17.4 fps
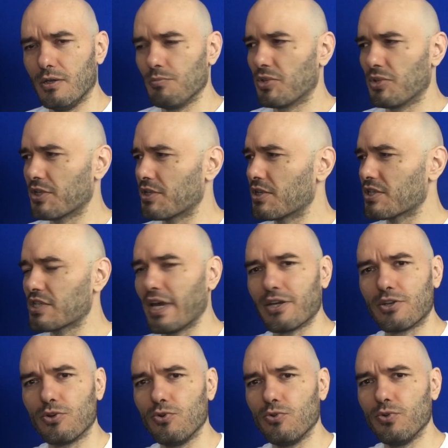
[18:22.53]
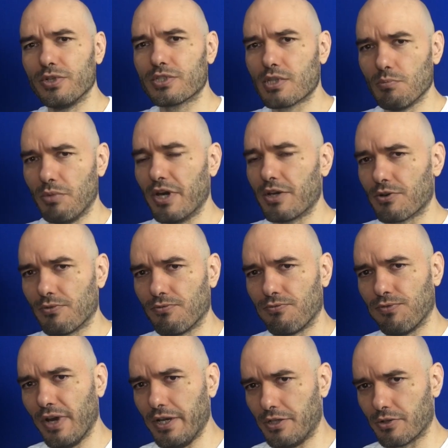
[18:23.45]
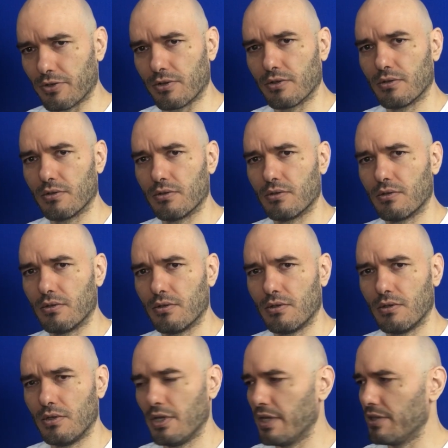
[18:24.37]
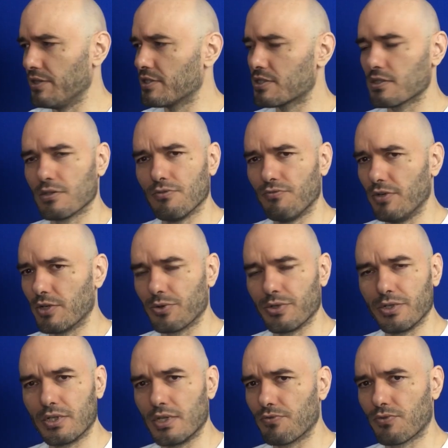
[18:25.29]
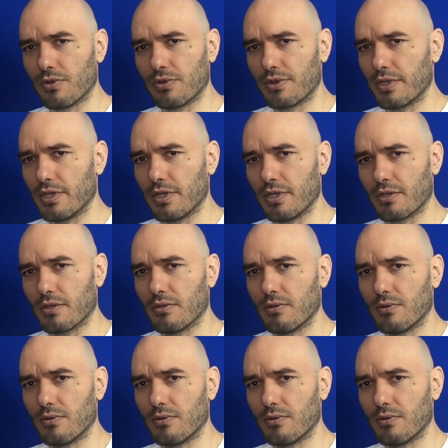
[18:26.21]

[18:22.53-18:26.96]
but to decide who is the better fighter. And this is a very different thing.